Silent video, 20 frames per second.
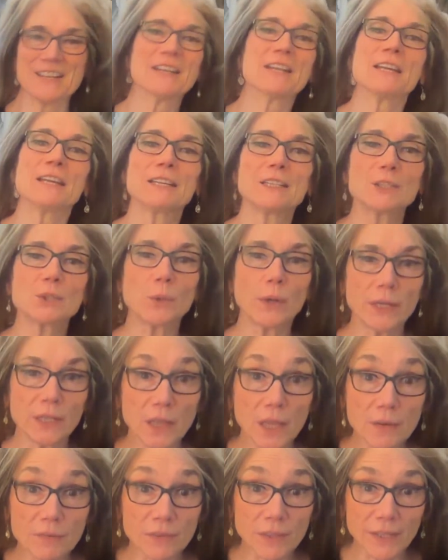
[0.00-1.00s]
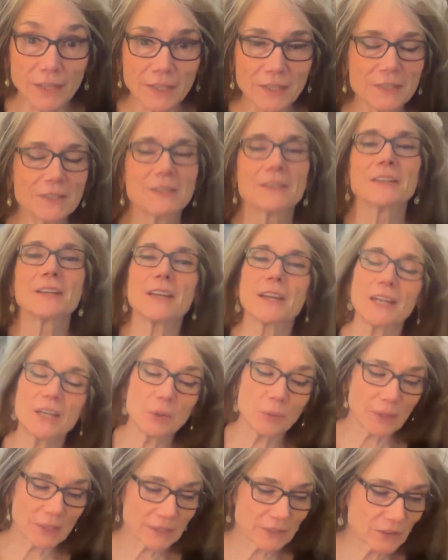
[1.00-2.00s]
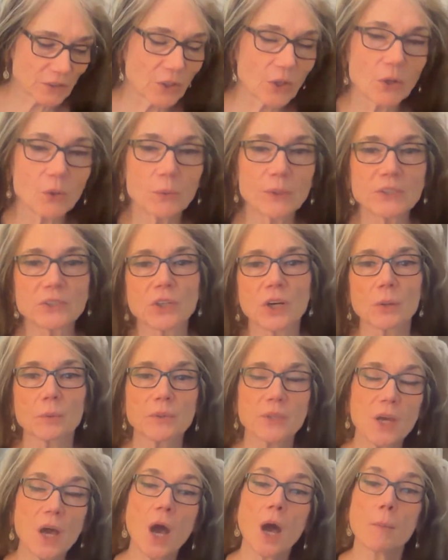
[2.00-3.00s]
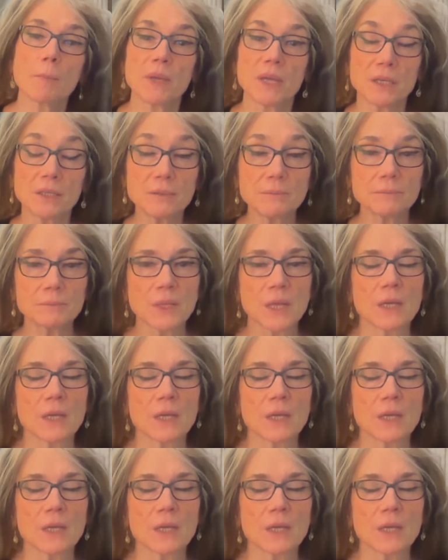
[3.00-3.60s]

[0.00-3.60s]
It's quite lovely. Anyway, so we start with the humming.